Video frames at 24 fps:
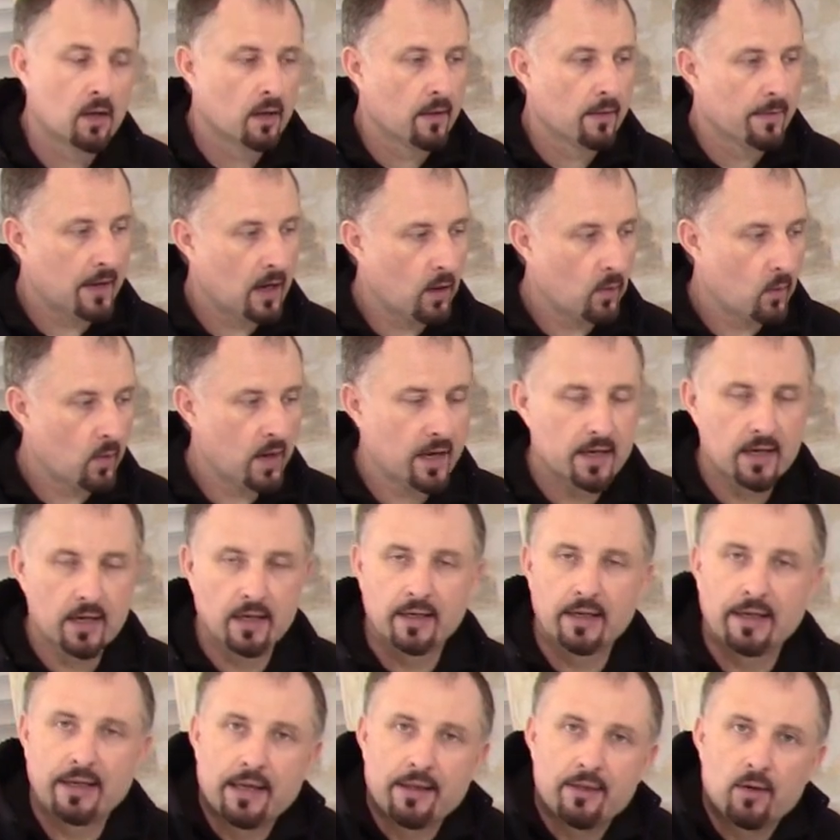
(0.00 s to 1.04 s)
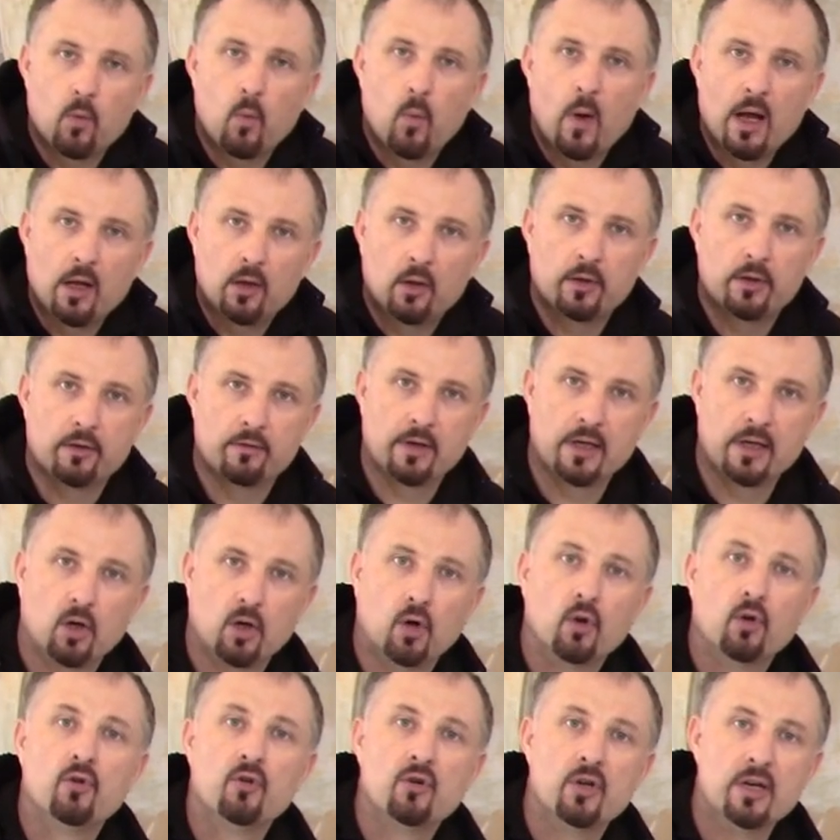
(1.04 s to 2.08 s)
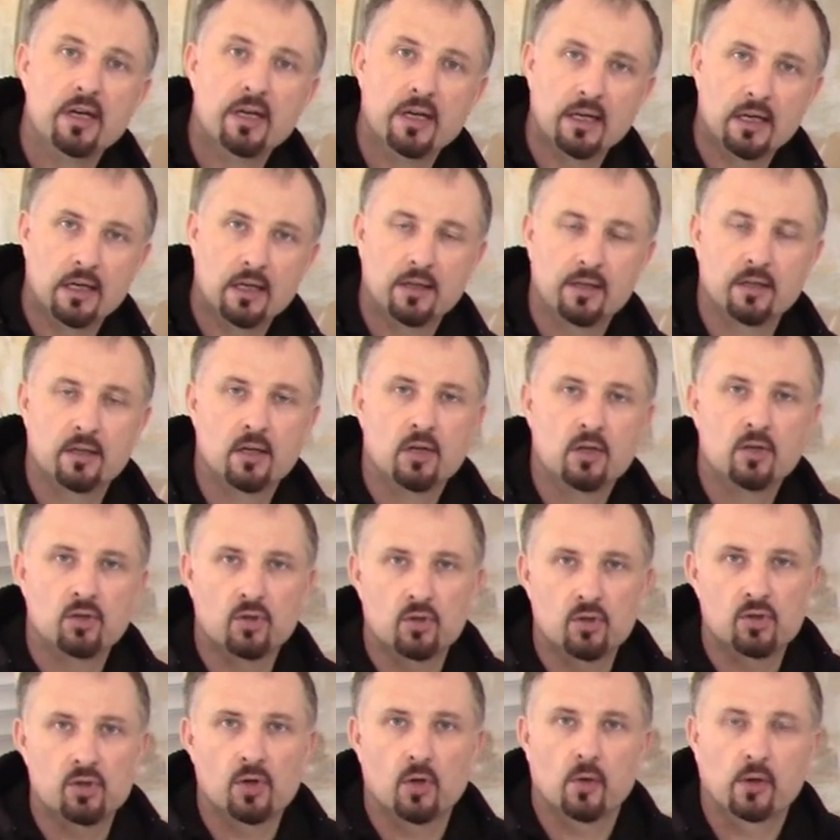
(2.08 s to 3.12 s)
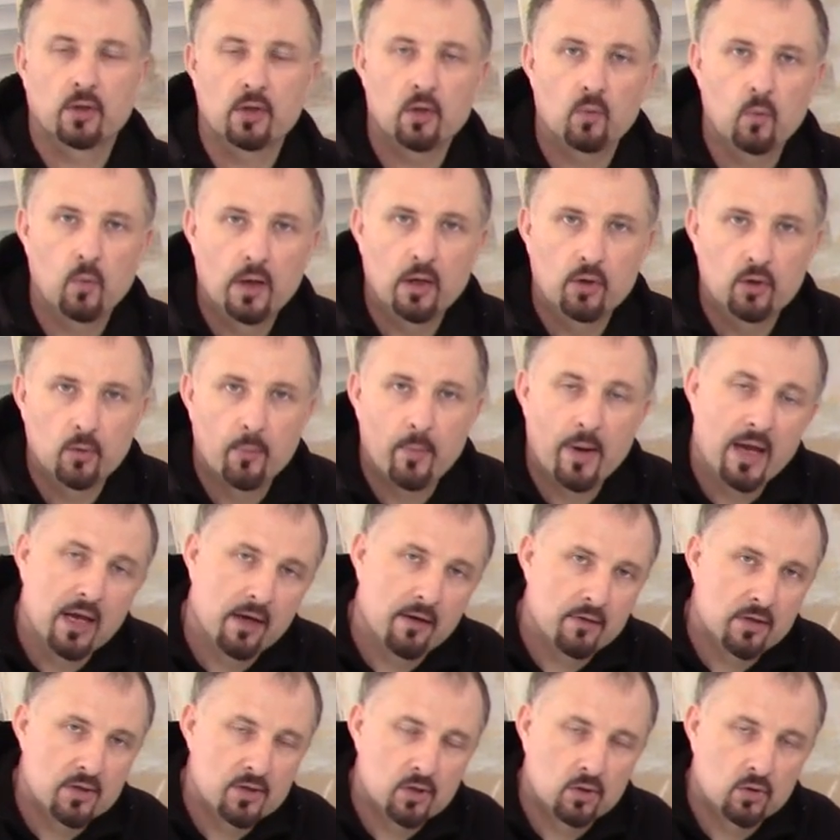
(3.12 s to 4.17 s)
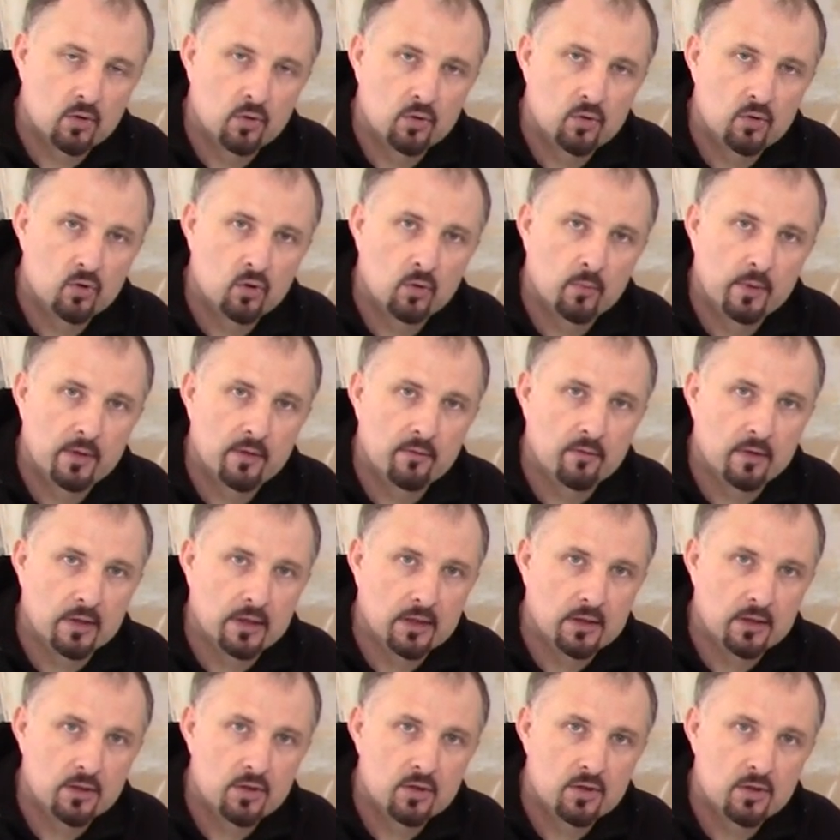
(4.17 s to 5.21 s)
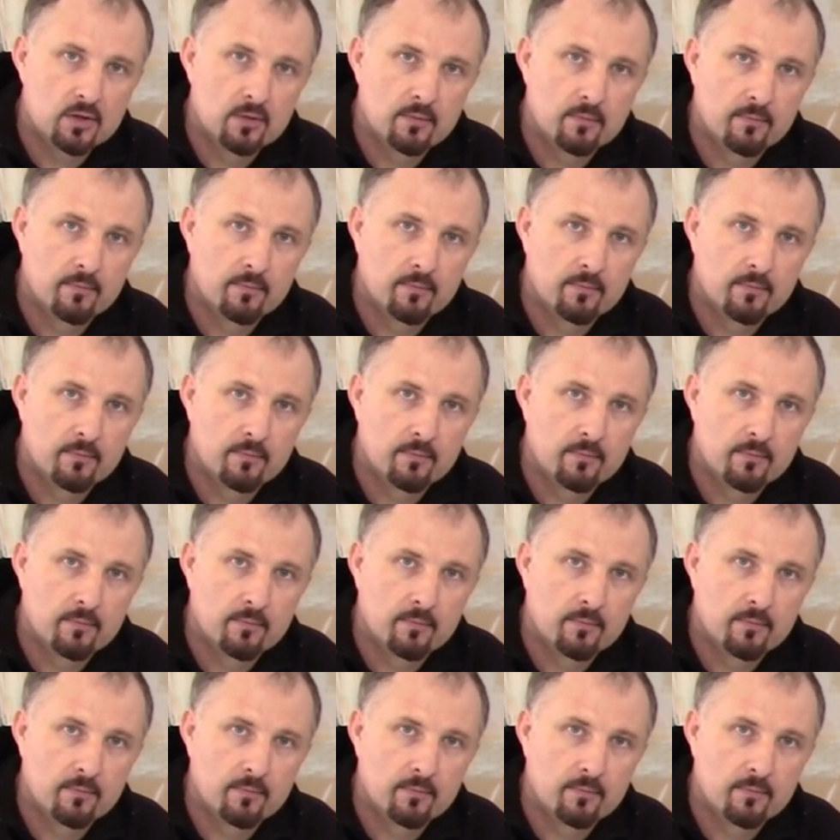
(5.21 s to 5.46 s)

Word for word: That way I could get the welder underneath just so I could weld up areas I couldn't normally reach.